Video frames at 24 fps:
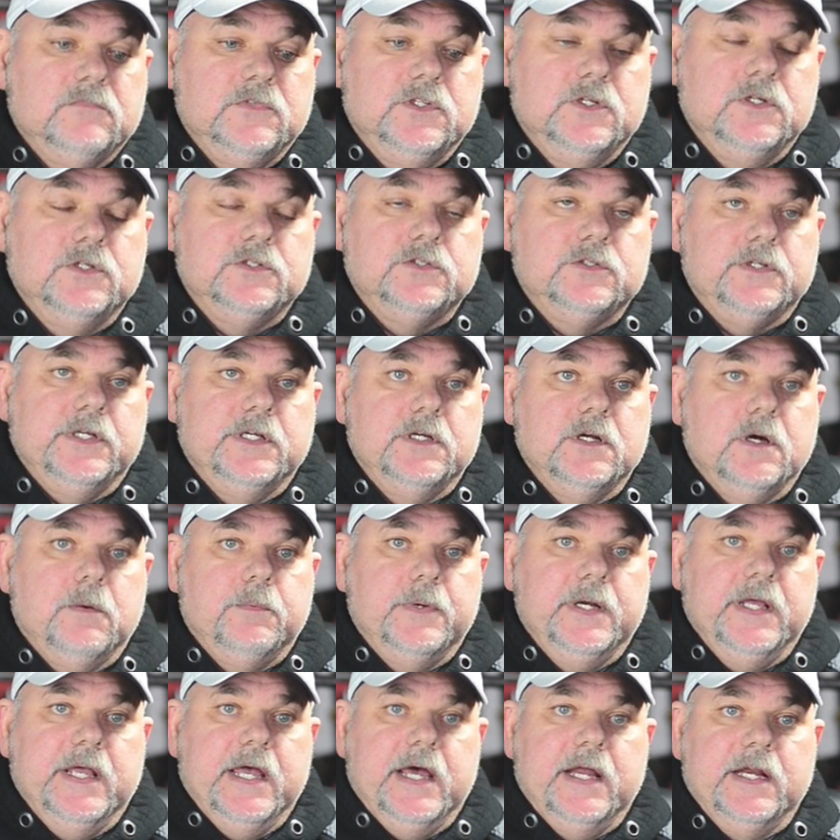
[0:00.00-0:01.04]
usually
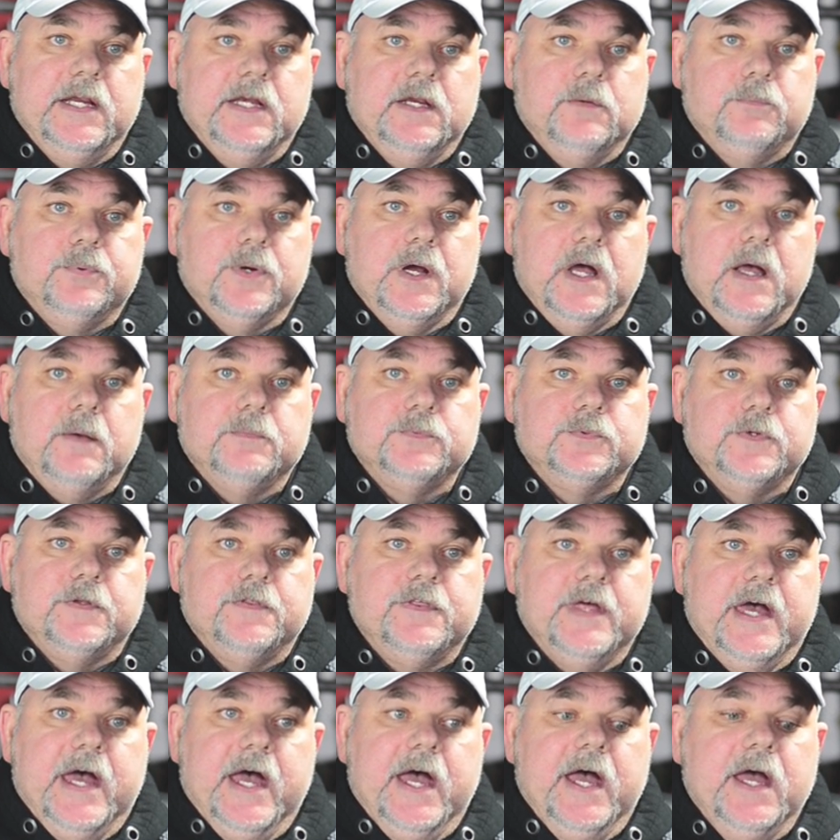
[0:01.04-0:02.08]
nobody had any problems
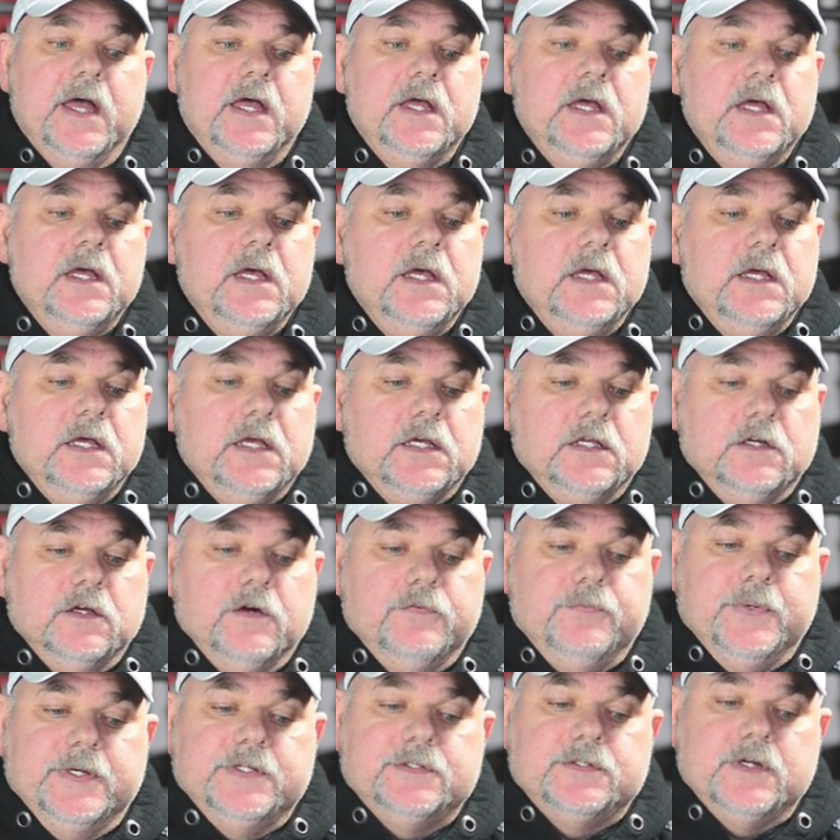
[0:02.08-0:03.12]
with that. You
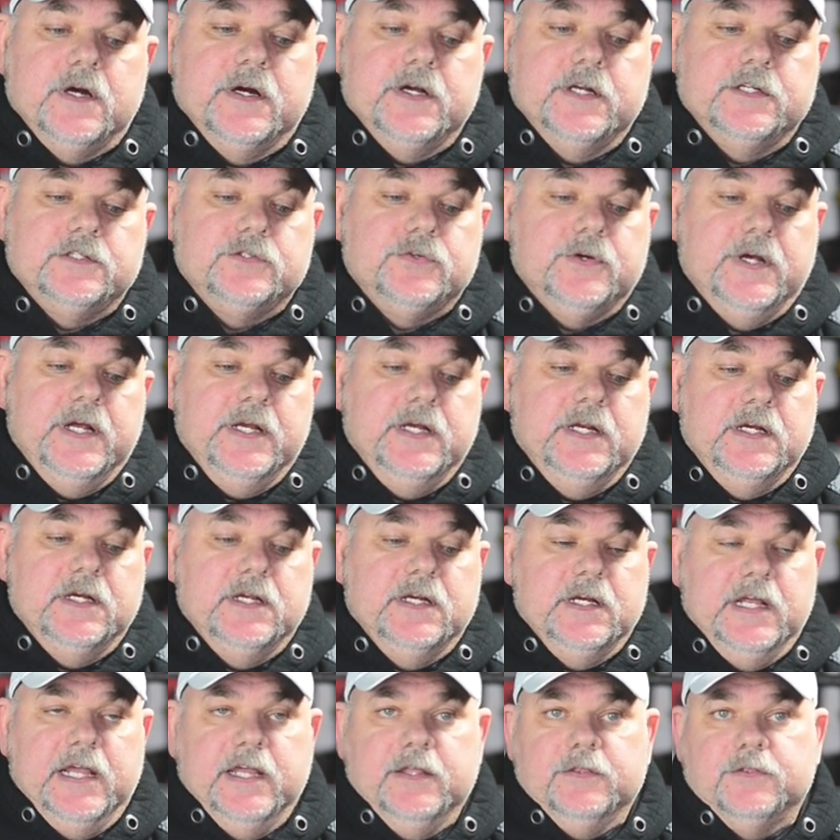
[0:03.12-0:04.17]
know, if we started training
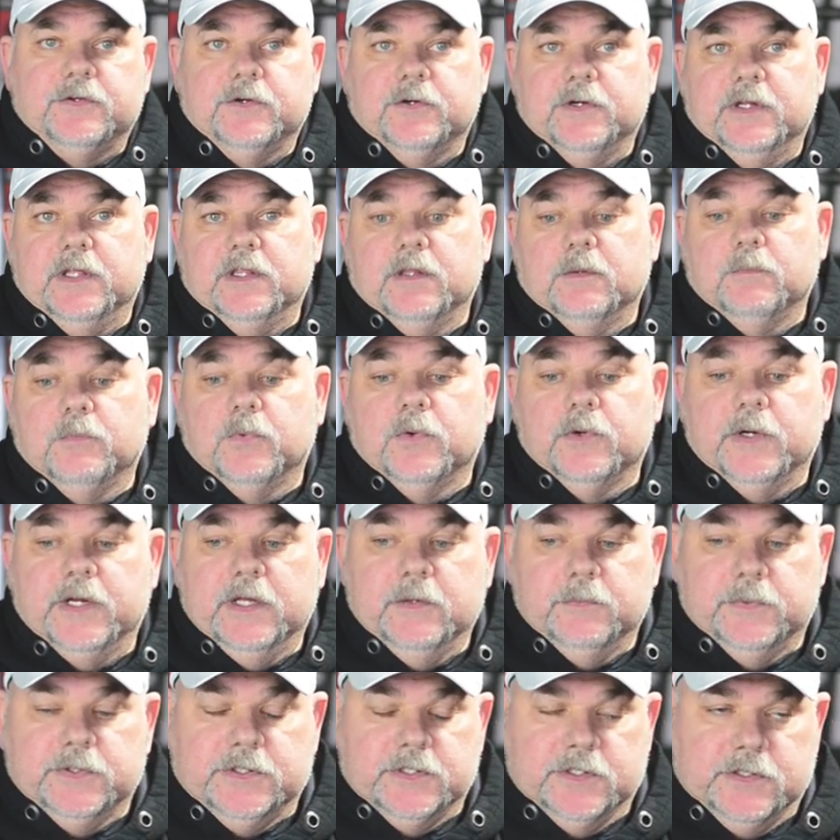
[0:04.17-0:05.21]
at 8:30 in the
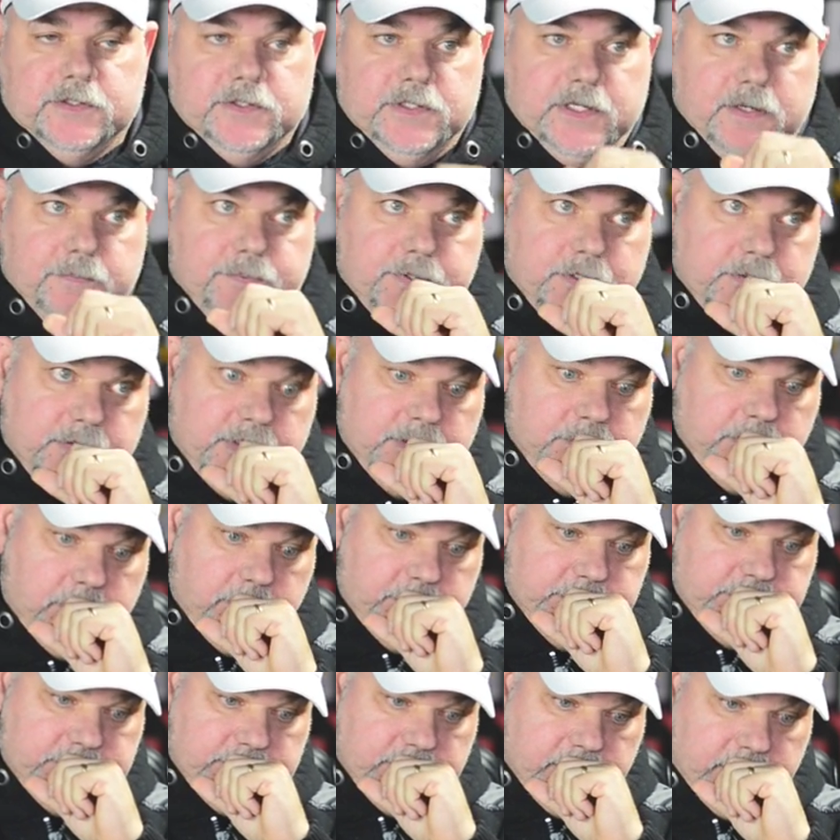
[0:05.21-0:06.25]
morning, which is typically
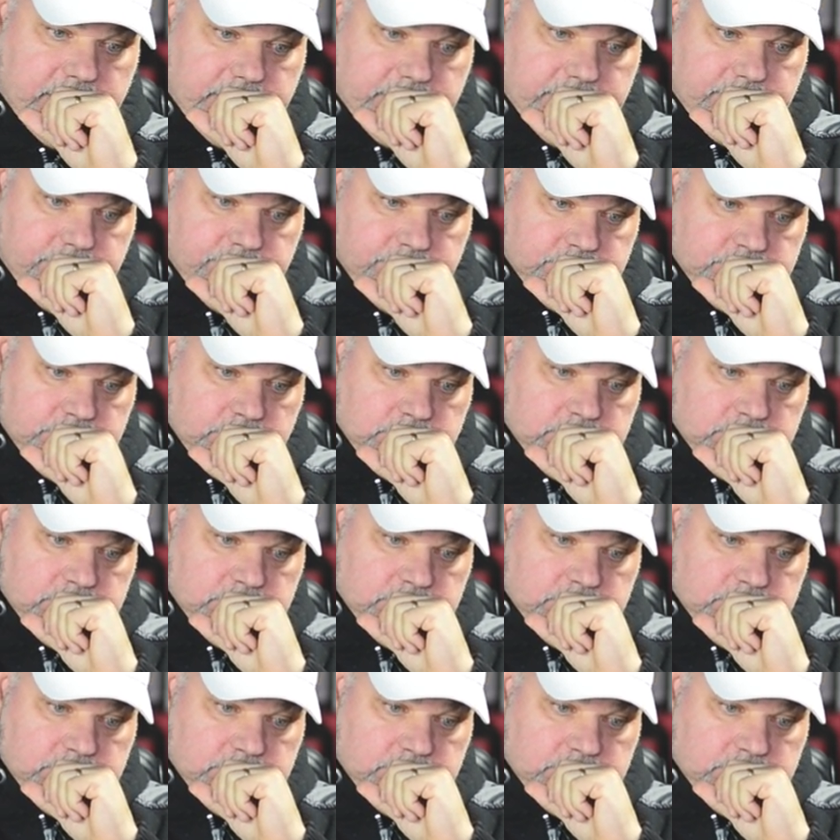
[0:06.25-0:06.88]
when we started,